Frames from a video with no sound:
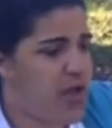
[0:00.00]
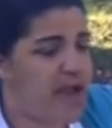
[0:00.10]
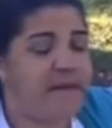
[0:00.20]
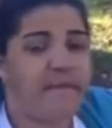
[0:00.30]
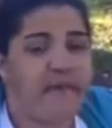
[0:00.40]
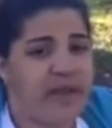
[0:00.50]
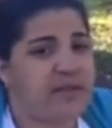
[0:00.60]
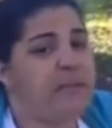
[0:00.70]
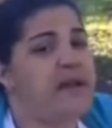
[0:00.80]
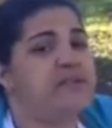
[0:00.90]
And it
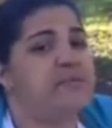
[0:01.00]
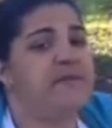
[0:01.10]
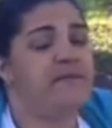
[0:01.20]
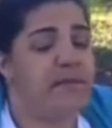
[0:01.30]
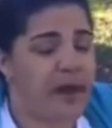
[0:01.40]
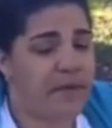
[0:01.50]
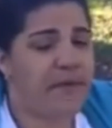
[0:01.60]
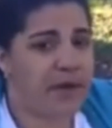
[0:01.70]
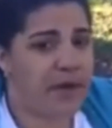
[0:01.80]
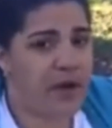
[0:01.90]
makes me very,
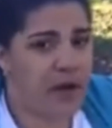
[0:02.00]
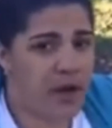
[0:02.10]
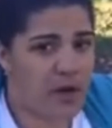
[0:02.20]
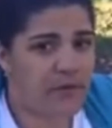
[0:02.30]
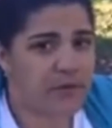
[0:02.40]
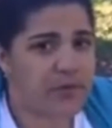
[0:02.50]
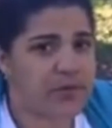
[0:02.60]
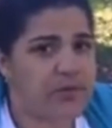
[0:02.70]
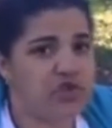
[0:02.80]
very uncomfortable